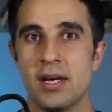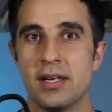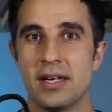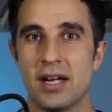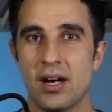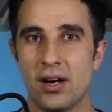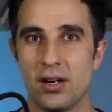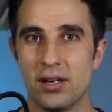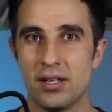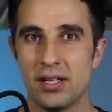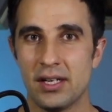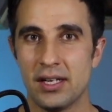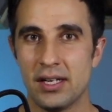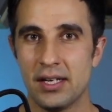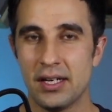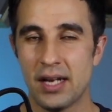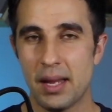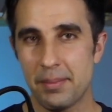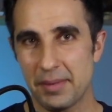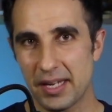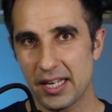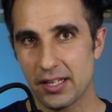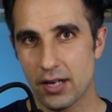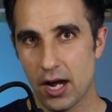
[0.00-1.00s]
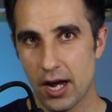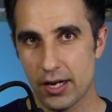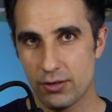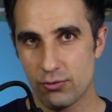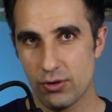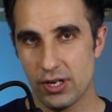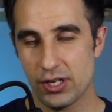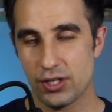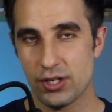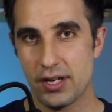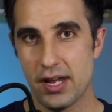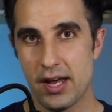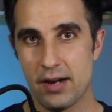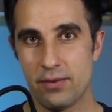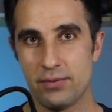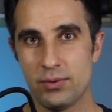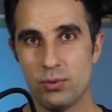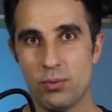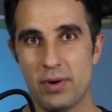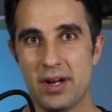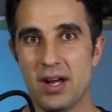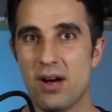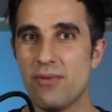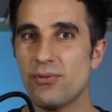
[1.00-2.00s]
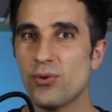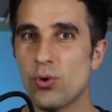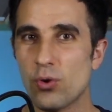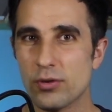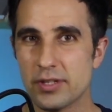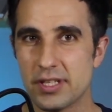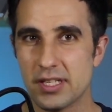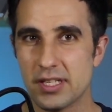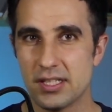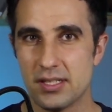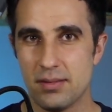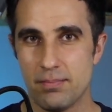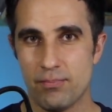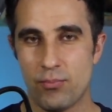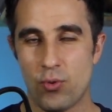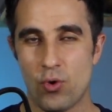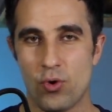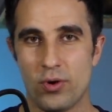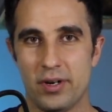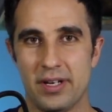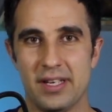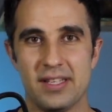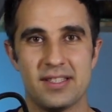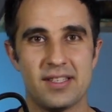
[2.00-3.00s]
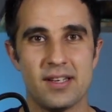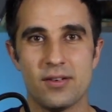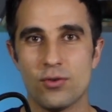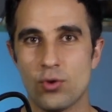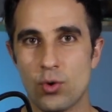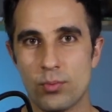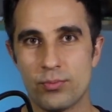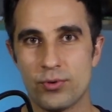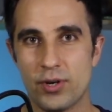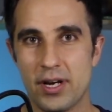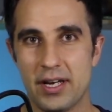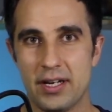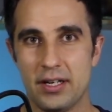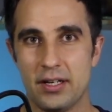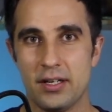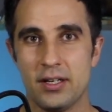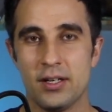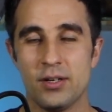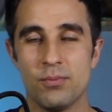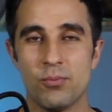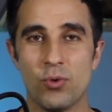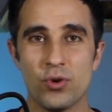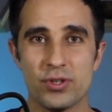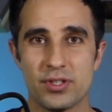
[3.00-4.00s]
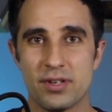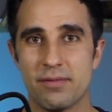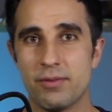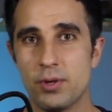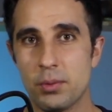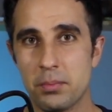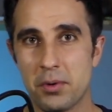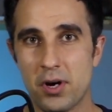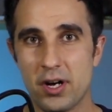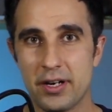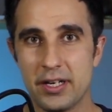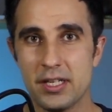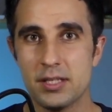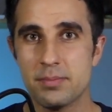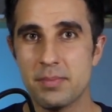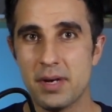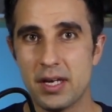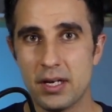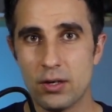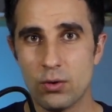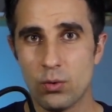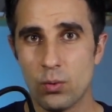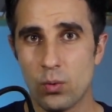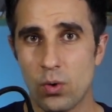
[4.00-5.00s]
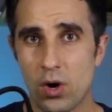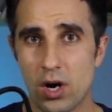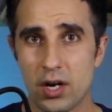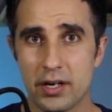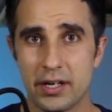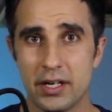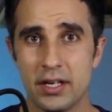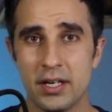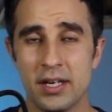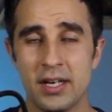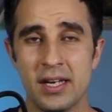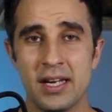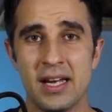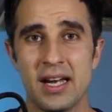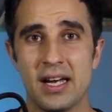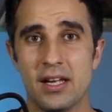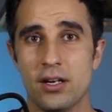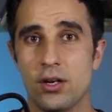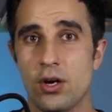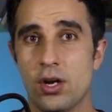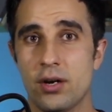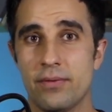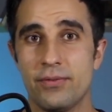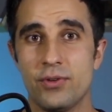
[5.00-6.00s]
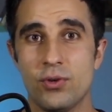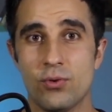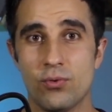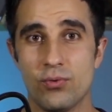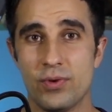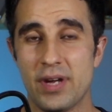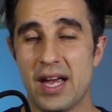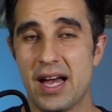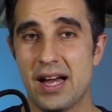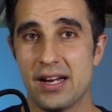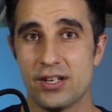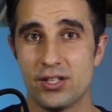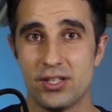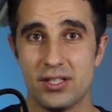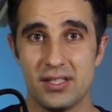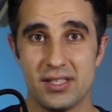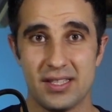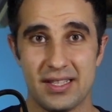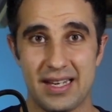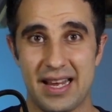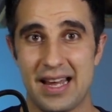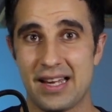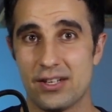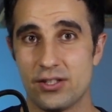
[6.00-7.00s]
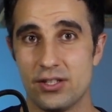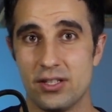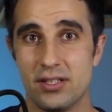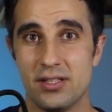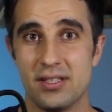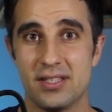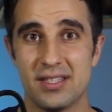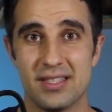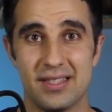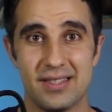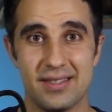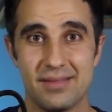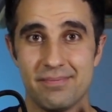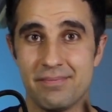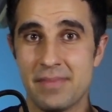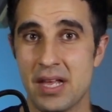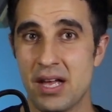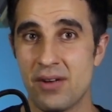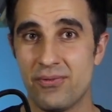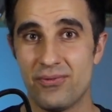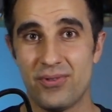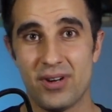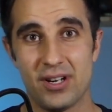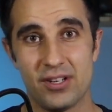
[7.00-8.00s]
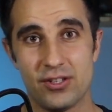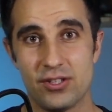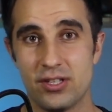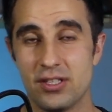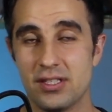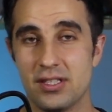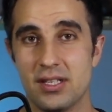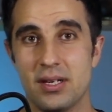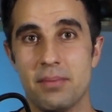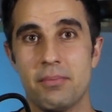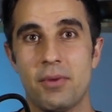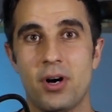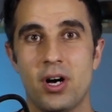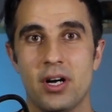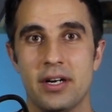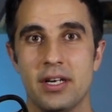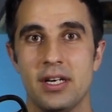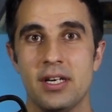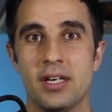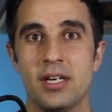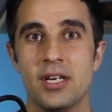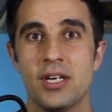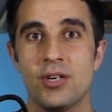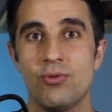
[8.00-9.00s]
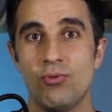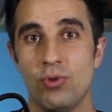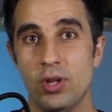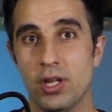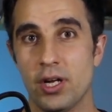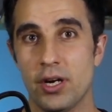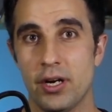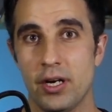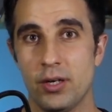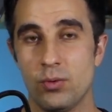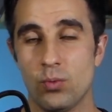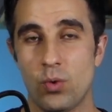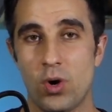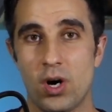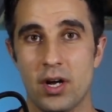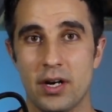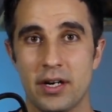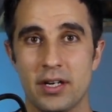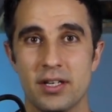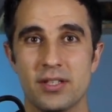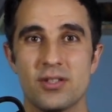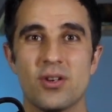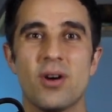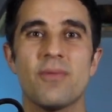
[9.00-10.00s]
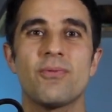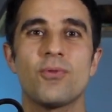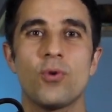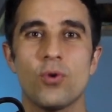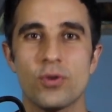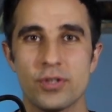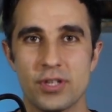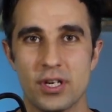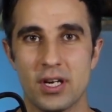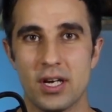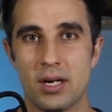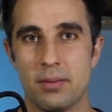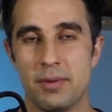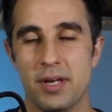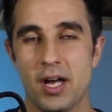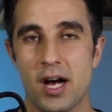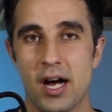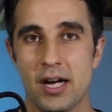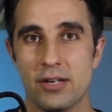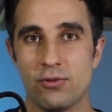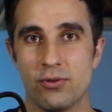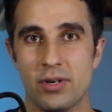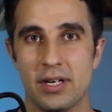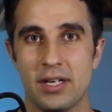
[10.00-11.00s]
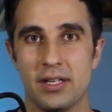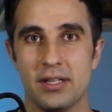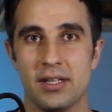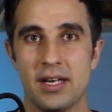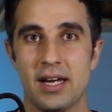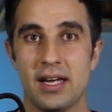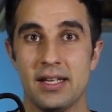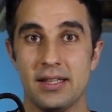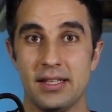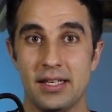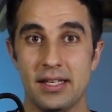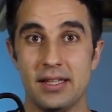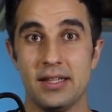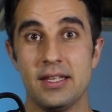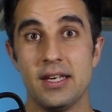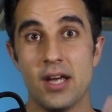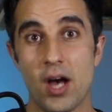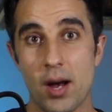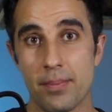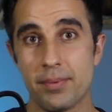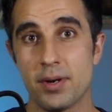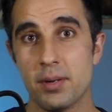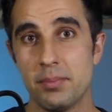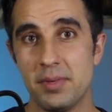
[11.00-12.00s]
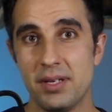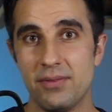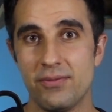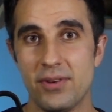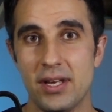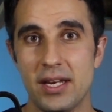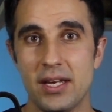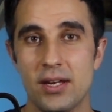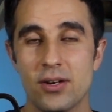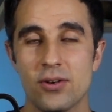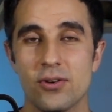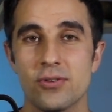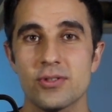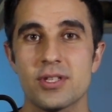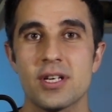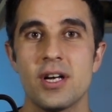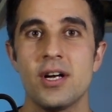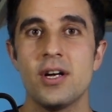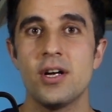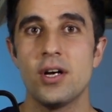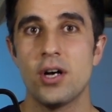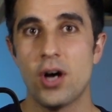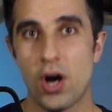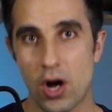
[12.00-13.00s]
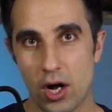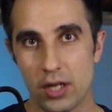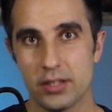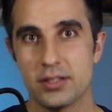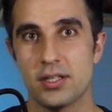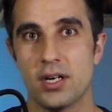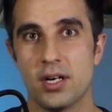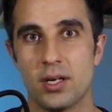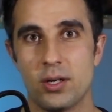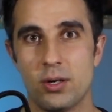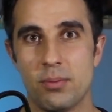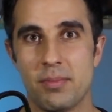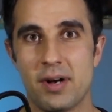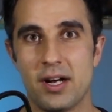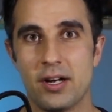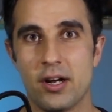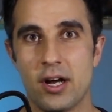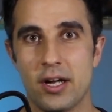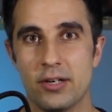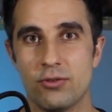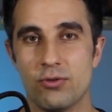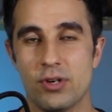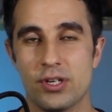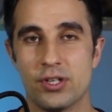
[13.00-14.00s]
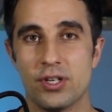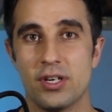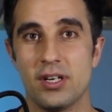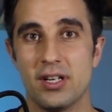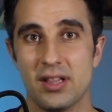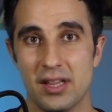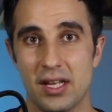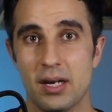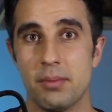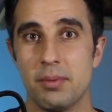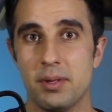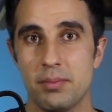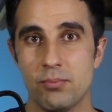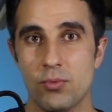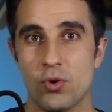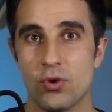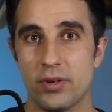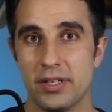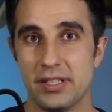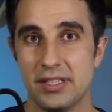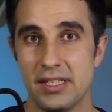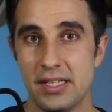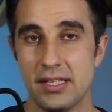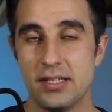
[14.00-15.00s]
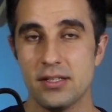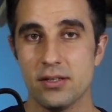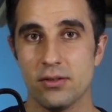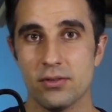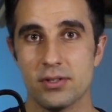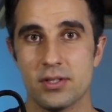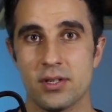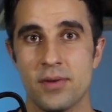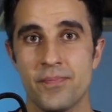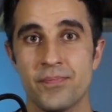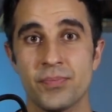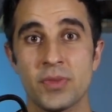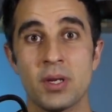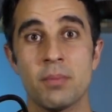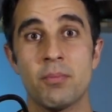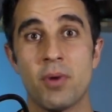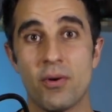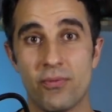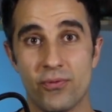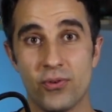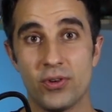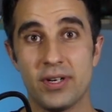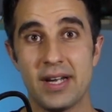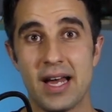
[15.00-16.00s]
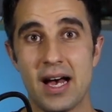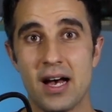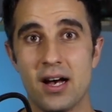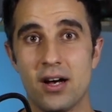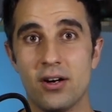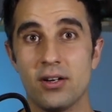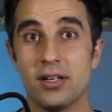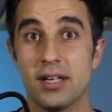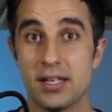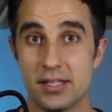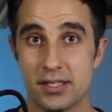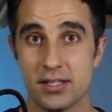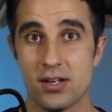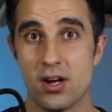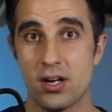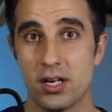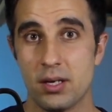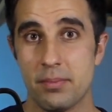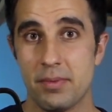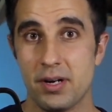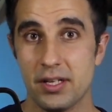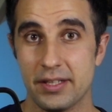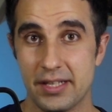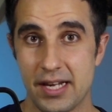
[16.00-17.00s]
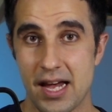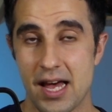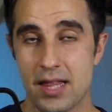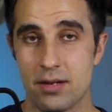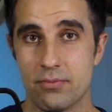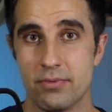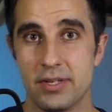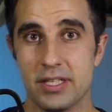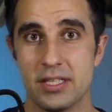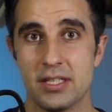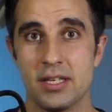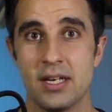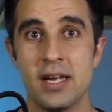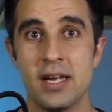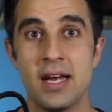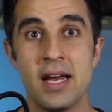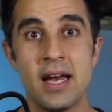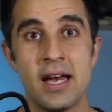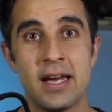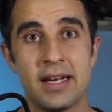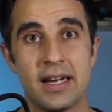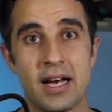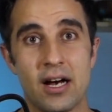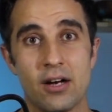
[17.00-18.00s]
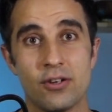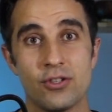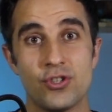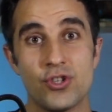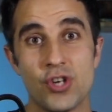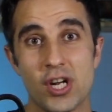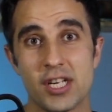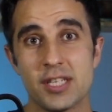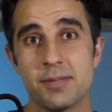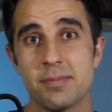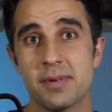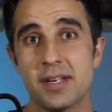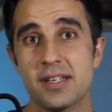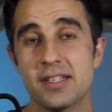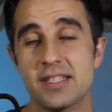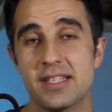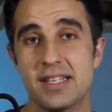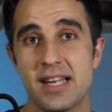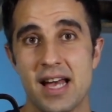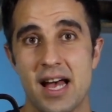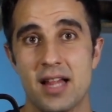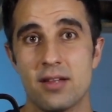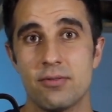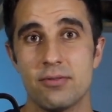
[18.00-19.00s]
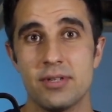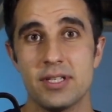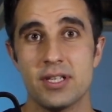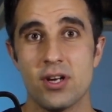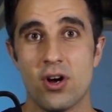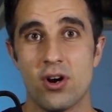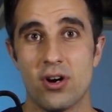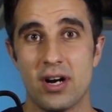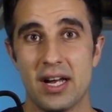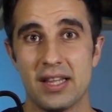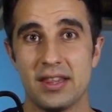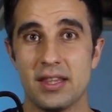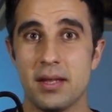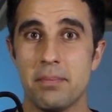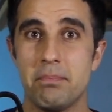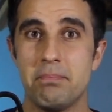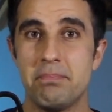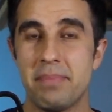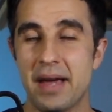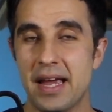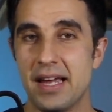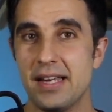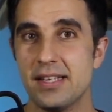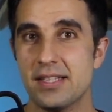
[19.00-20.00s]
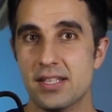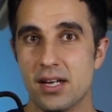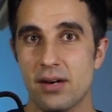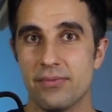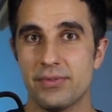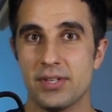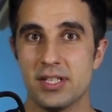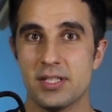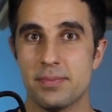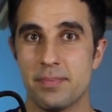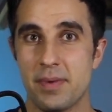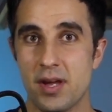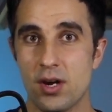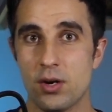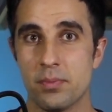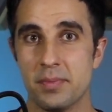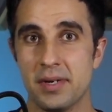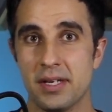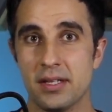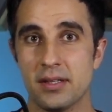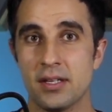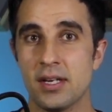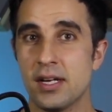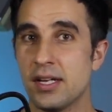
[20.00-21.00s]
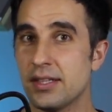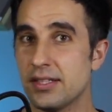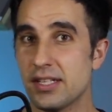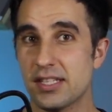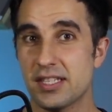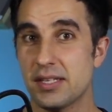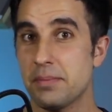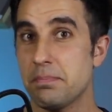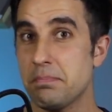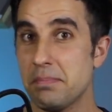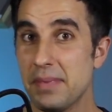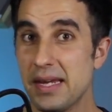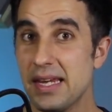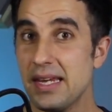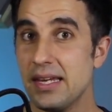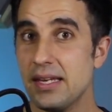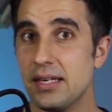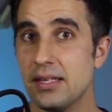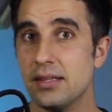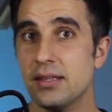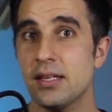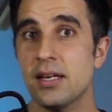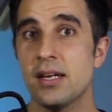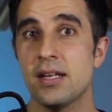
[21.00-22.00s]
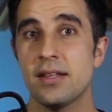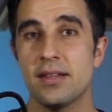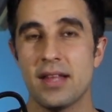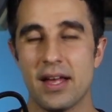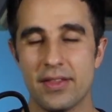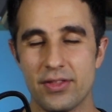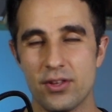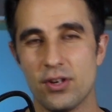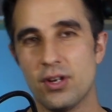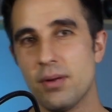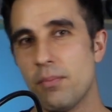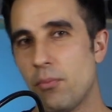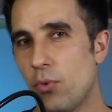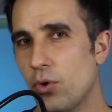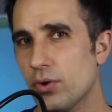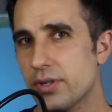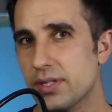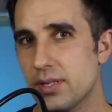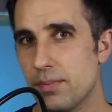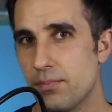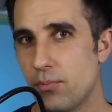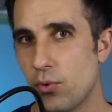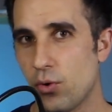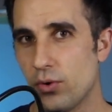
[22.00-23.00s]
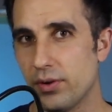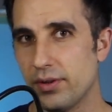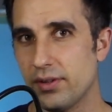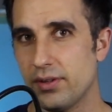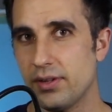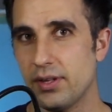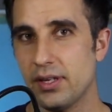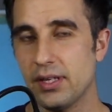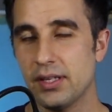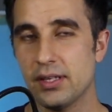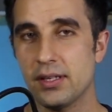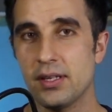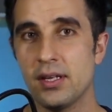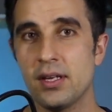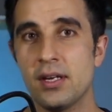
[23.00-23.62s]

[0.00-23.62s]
Now, let me get hydration out of the way. Of course, it's important. It's a no-brainer. Most of your body is made of water. A lot of your reactions and actions and functions in the body rely on water. So of course, you got to be hydrated. And in the upcoming videos, I'll talk about hydration a little bit more in details. But for now, let's talk about calories. Now, just because calories are at the base of this pyramid doesn't mean that they're the most important thing.